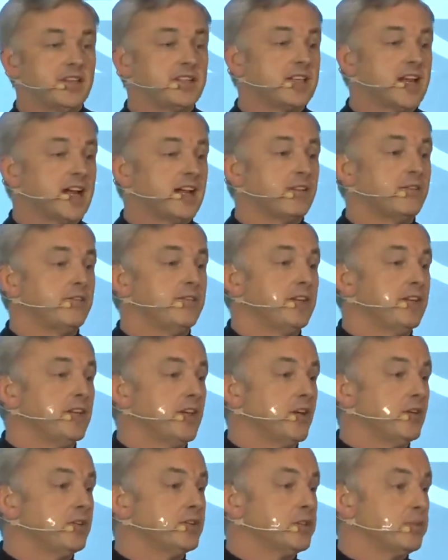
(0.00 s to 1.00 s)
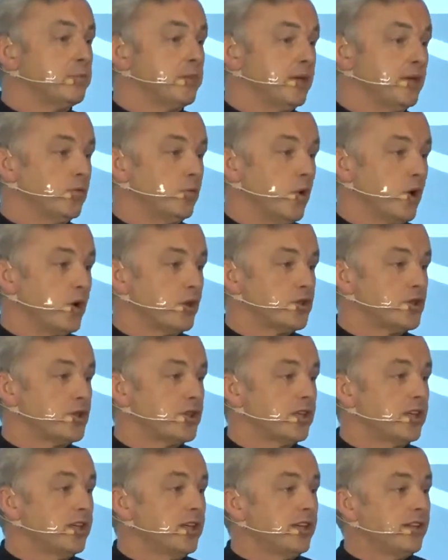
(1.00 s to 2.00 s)
That would be very valuable
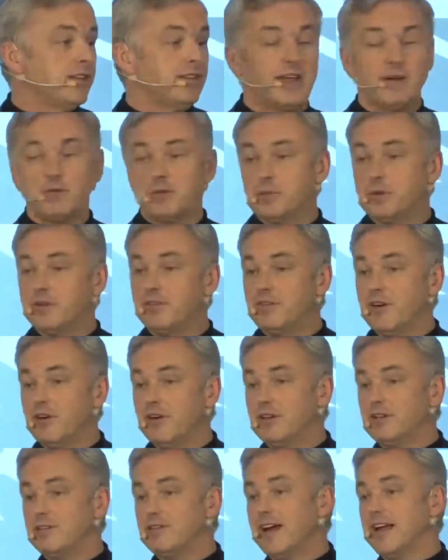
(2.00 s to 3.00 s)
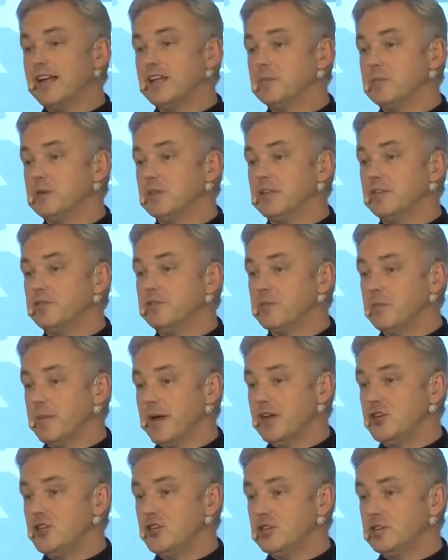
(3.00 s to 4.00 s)
information for you to understand about your
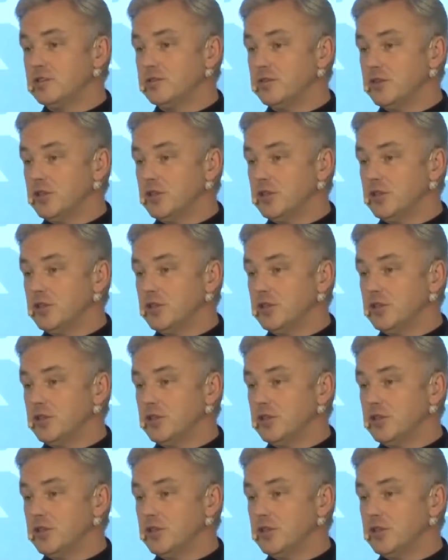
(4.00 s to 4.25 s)
shoppers.